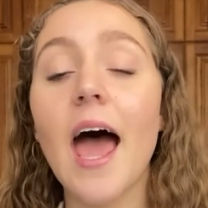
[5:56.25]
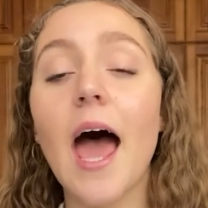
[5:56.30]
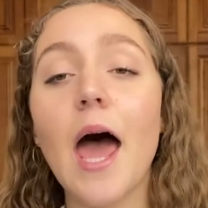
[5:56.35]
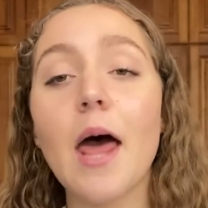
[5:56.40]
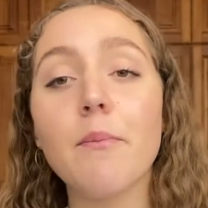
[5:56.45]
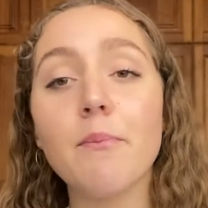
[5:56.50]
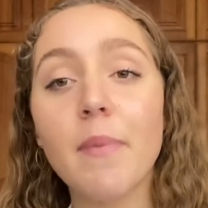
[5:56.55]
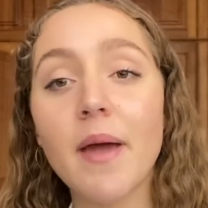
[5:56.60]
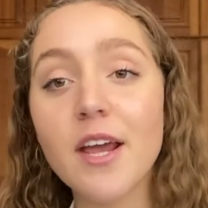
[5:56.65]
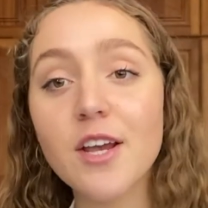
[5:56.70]

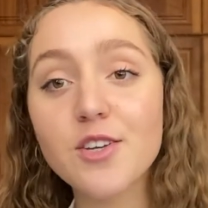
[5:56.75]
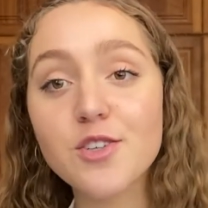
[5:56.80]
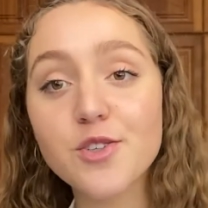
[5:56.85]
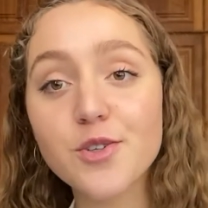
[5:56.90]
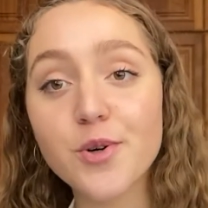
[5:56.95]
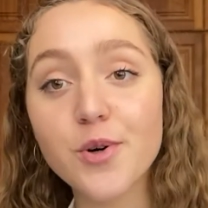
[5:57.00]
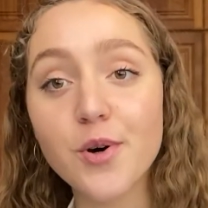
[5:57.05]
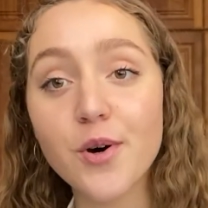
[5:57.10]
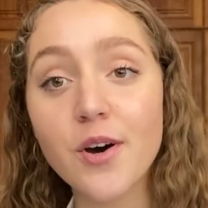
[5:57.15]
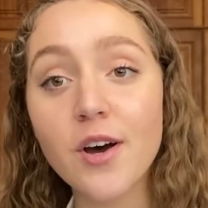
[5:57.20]
and make
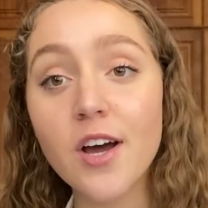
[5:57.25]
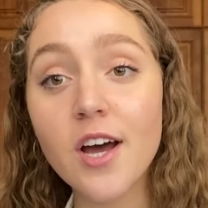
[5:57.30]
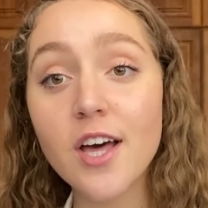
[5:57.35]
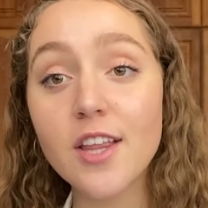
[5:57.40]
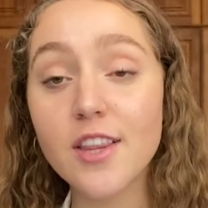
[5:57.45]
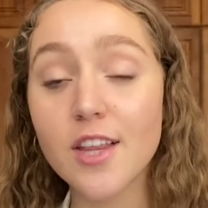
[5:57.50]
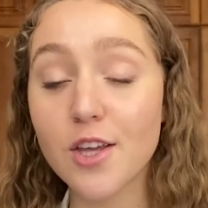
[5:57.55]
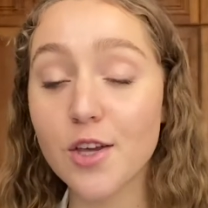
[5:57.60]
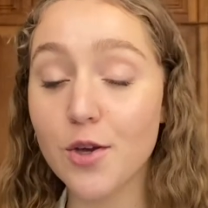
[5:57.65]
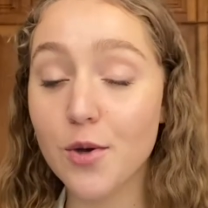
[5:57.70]
sure
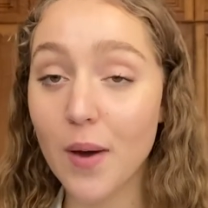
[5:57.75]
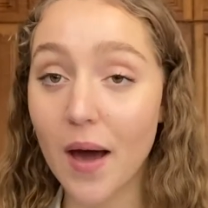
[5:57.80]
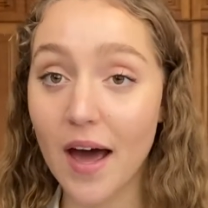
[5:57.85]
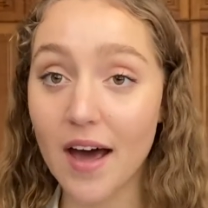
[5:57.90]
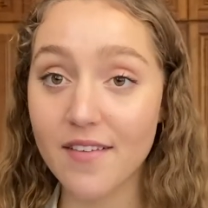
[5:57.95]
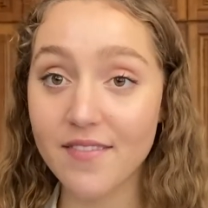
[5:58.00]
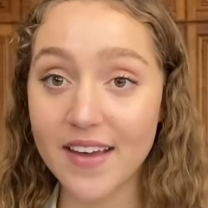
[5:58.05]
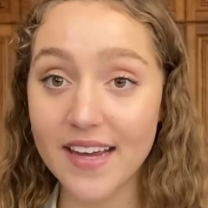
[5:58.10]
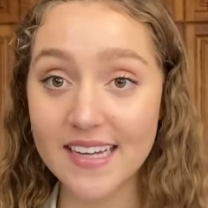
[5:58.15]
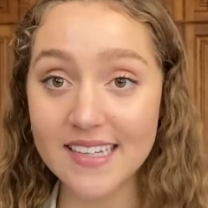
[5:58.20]
that you
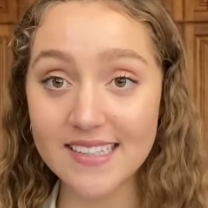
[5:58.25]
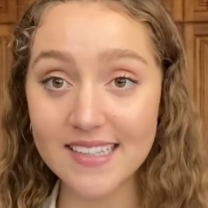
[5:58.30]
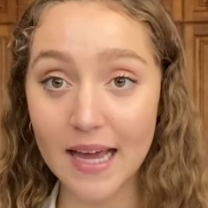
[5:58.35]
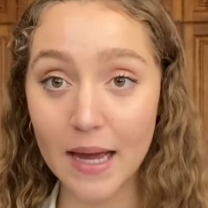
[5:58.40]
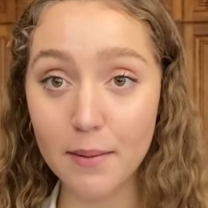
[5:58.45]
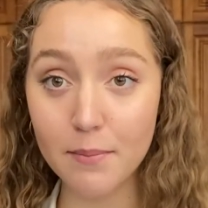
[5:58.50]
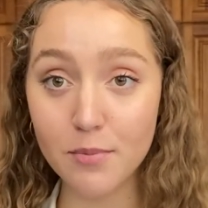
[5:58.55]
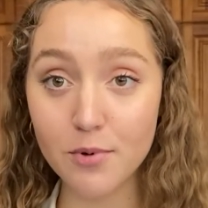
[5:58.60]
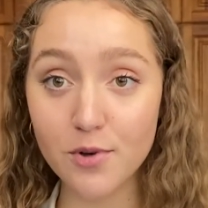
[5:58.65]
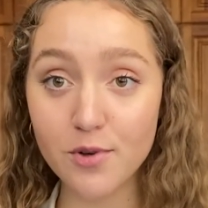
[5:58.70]
have
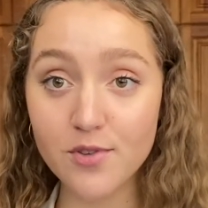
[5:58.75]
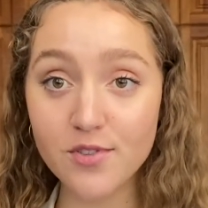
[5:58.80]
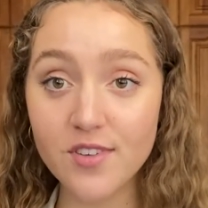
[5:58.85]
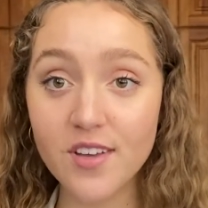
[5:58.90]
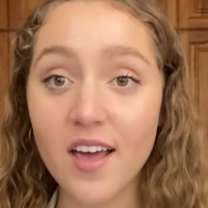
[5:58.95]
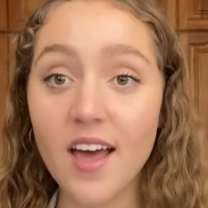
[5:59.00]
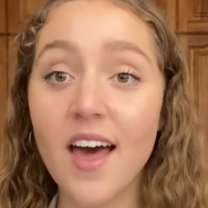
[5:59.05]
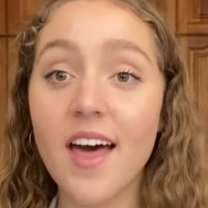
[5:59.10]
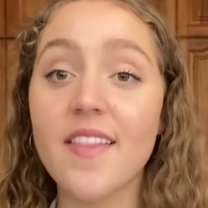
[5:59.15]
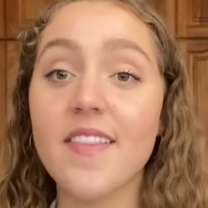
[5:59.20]

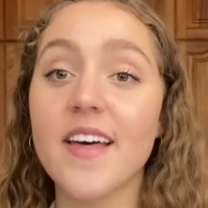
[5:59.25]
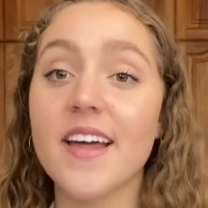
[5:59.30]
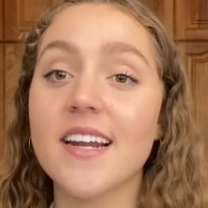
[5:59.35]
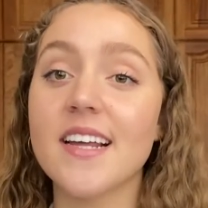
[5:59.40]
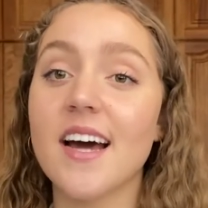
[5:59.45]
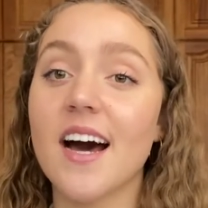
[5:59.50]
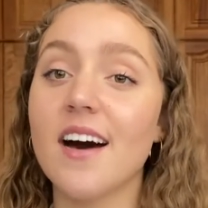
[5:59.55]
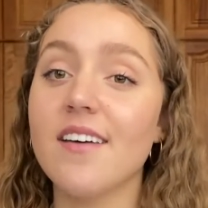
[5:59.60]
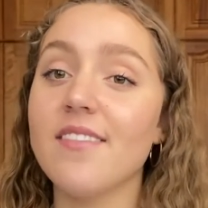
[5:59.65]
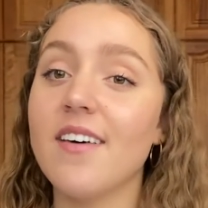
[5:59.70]
examples that
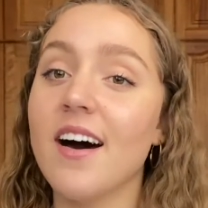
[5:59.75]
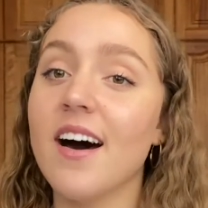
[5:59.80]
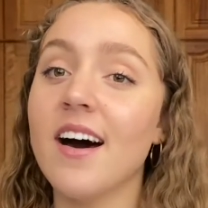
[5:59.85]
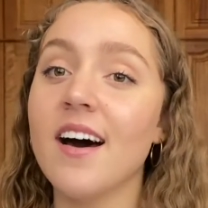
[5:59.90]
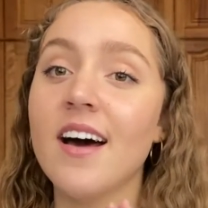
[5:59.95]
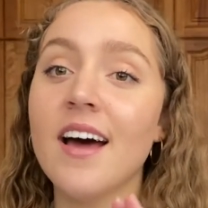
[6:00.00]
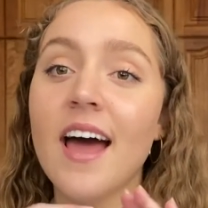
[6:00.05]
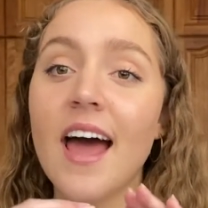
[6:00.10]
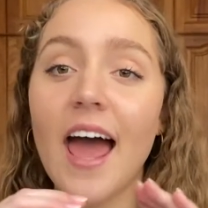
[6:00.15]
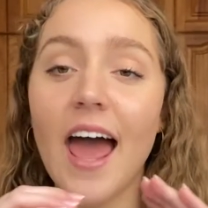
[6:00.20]
cover
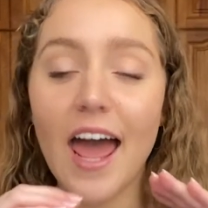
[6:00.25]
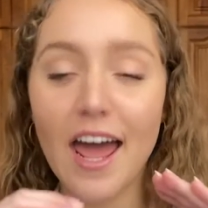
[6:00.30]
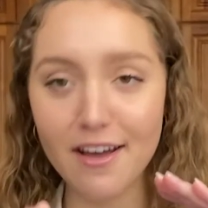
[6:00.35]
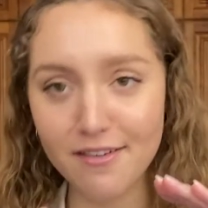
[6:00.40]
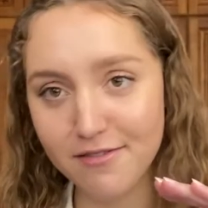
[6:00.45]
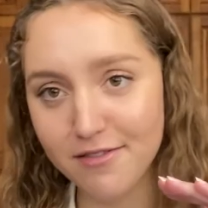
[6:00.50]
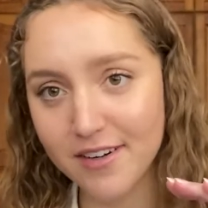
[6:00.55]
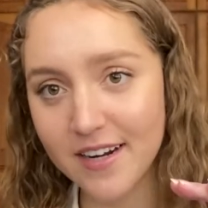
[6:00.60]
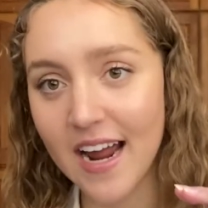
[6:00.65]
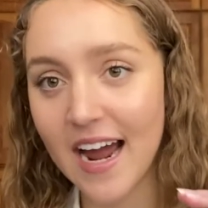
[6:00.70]

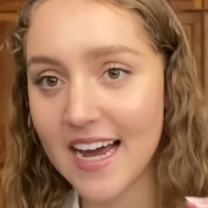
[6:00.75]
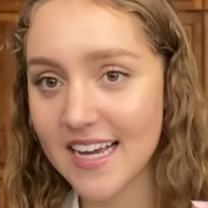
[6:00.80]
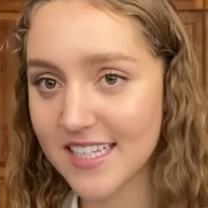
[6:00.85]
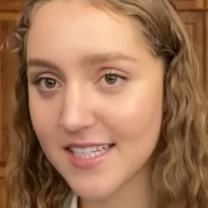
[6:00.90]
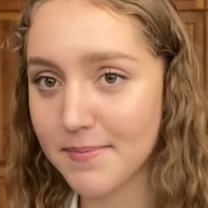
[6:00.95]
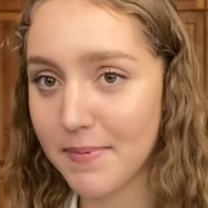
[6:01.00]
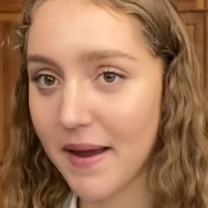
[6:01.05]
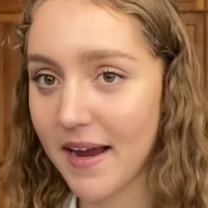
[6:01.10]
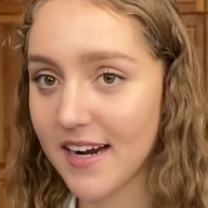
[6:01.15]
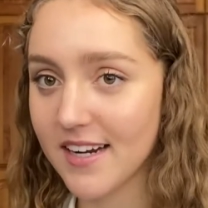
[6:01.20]
every
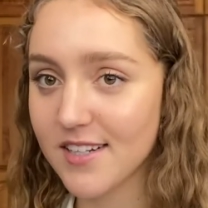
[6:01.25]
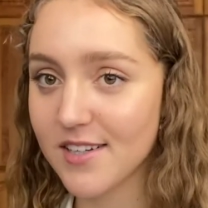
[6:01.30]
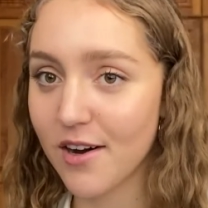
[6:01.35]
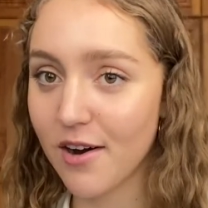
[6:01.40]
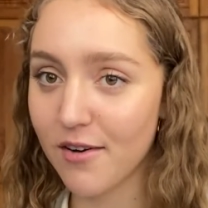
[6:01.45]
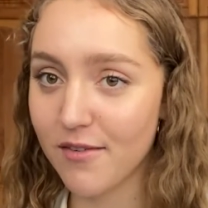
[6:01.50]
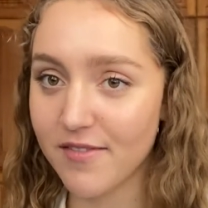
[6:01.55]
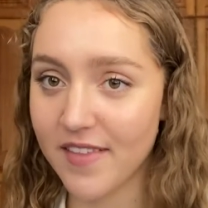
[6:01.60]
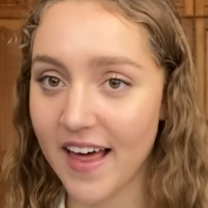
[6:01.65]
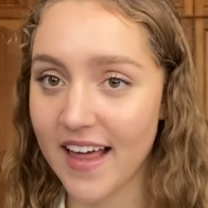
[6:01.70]
aspect
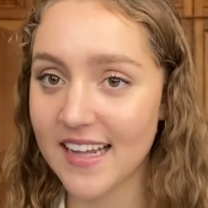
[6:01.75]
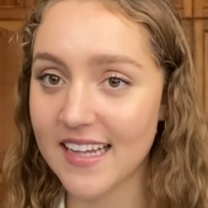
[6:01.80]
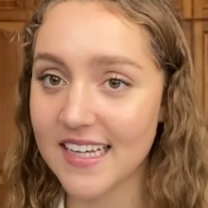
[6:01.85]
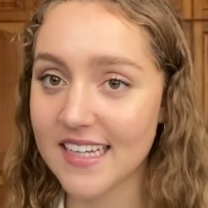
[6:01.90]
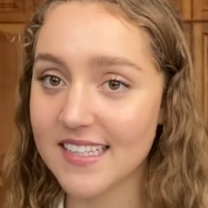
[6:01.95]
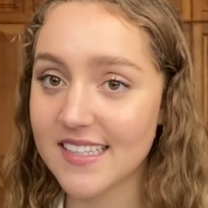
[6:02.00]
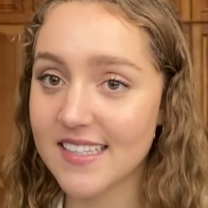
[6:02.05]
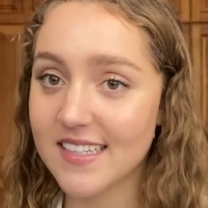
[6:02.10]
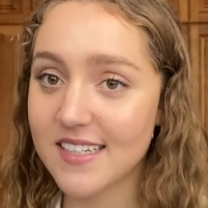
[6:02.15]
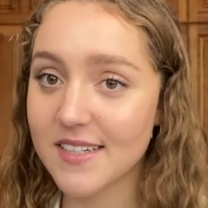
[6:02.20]
of that list.